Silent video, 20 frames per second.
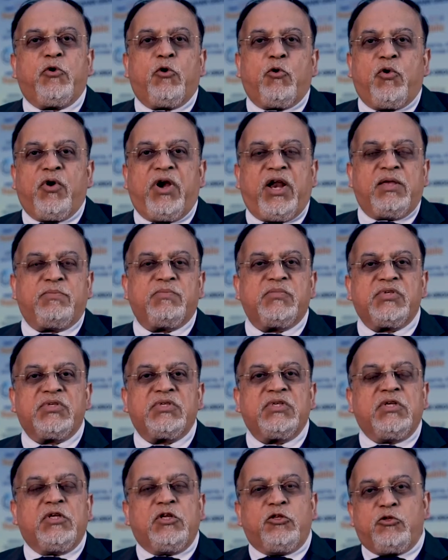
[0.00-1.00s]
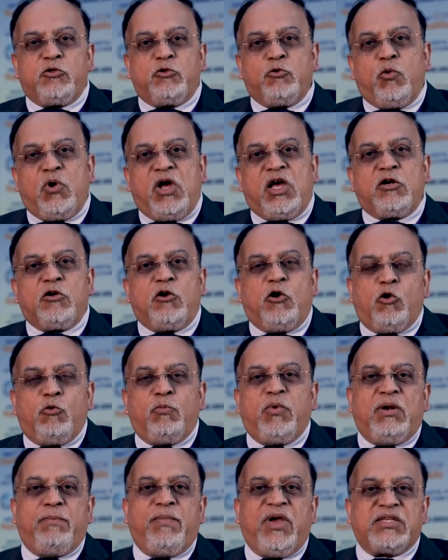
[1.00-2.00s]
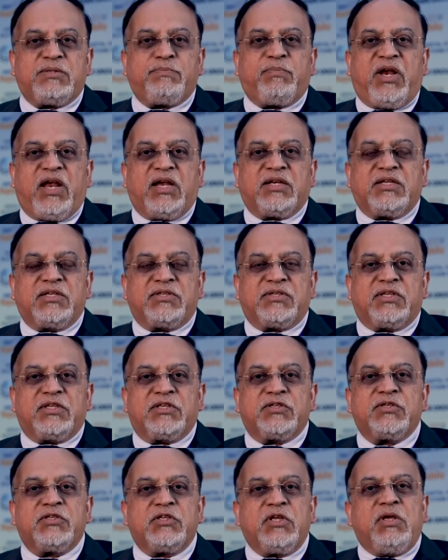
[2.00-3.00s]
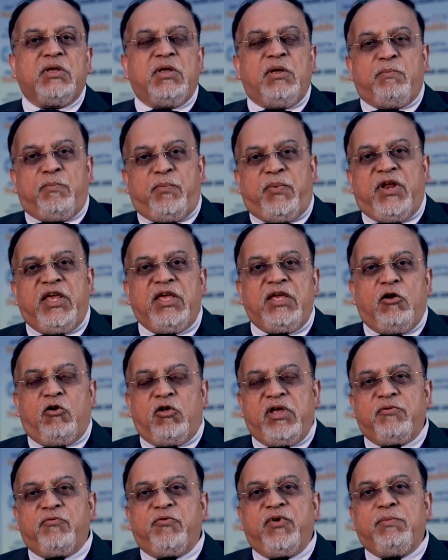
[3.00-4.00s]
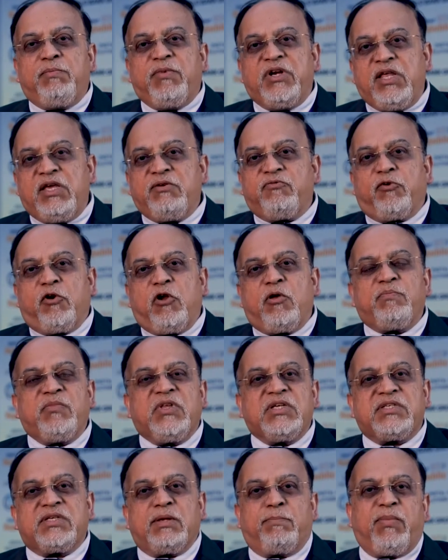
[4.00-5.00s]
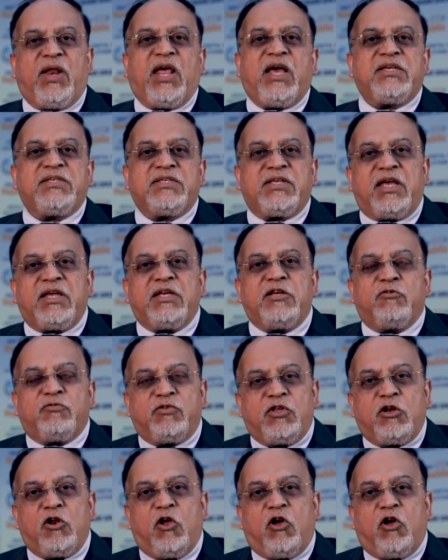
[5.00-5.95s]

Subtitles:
programs, through our global best practices, bring everybody from the supply side of the